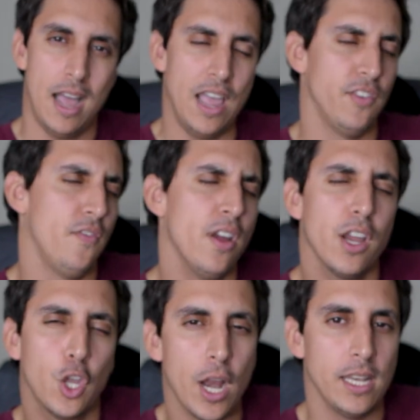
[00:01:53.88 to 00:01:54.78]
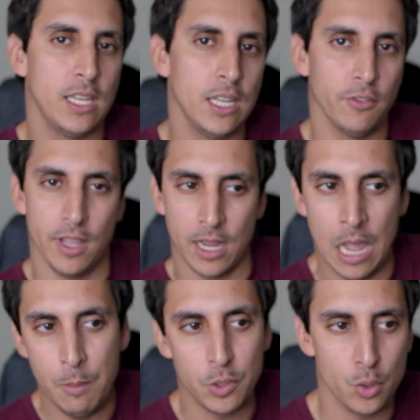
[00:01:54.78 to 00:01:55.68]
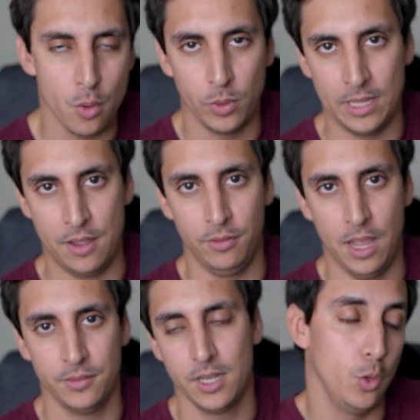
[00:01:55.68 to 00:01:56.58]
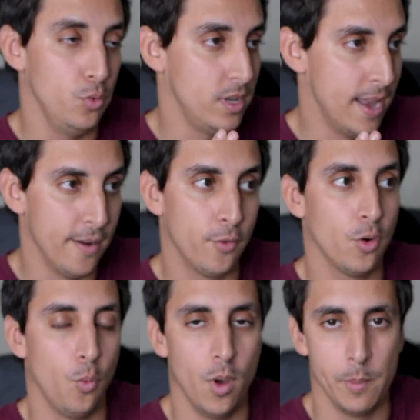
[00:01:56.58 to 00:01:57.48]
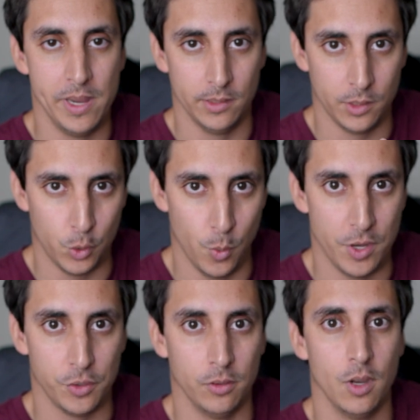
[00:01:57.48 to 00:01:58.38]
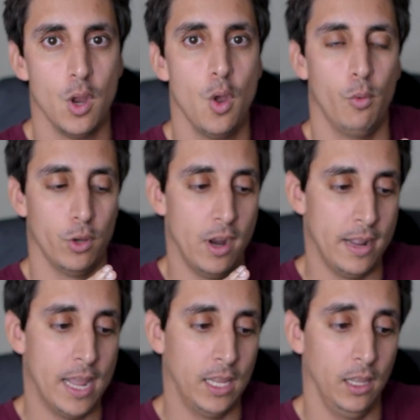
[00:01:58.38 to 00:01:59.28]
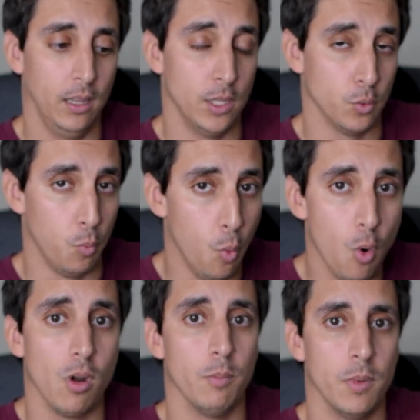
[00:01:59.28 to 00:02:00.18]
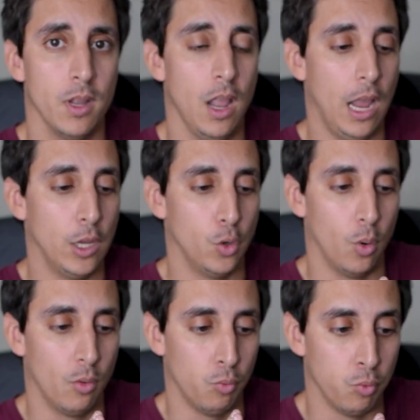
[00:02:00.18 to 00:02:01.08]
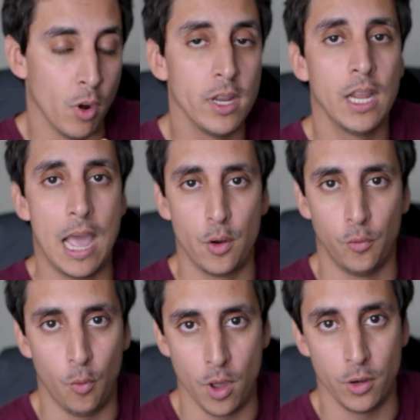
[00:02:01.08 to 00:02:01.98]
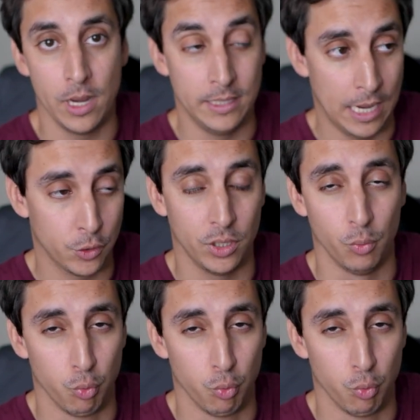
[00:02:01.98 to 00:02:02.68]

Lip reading: I have a very good idea of like, how much do I really have left? You never wanna be in a situation where you're out hiking, it's warm, and you're running out of water. Is actually